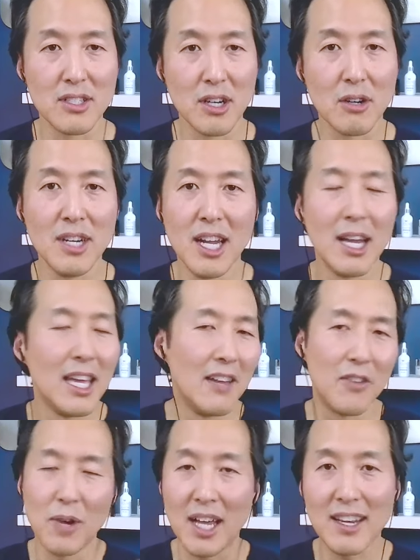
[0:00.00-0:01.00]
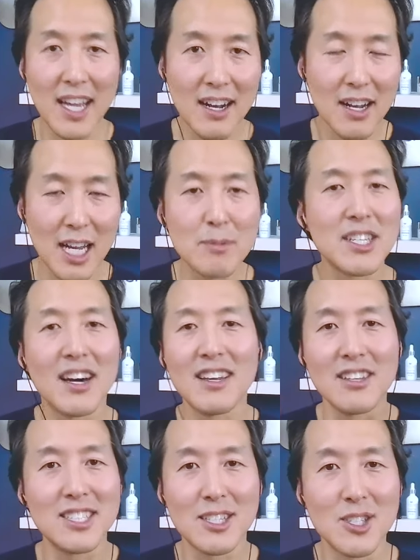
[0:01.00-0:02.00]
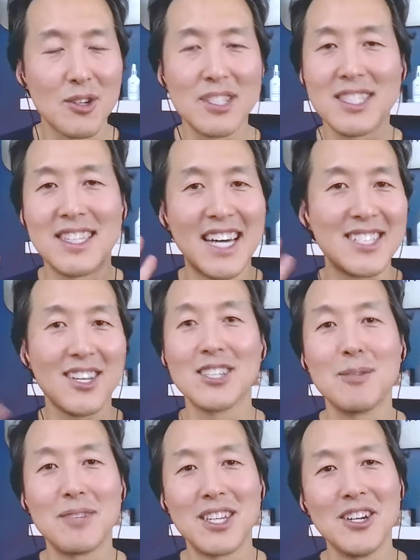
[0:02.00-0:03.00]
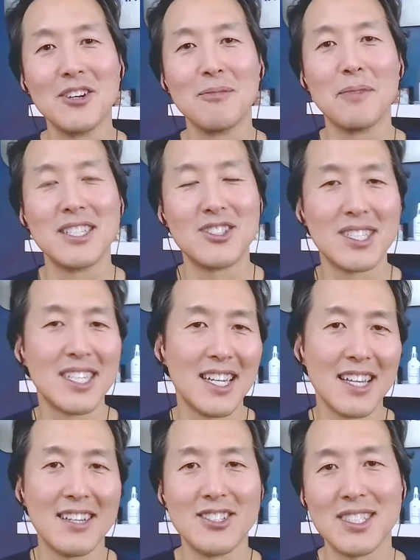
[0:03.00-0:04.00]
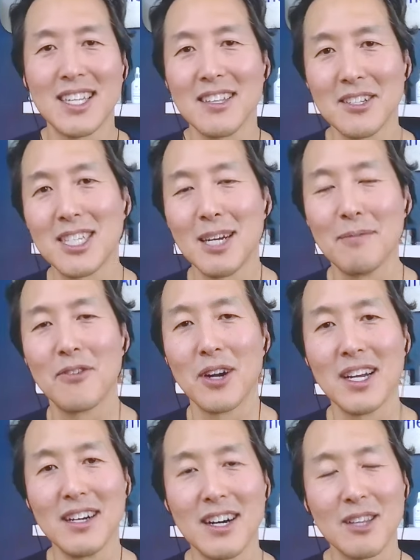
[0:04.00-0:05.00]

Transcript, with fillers: So if you'd rather get it on Amazon, all these other stores, that's awesome too. But just another, just a little tip for you.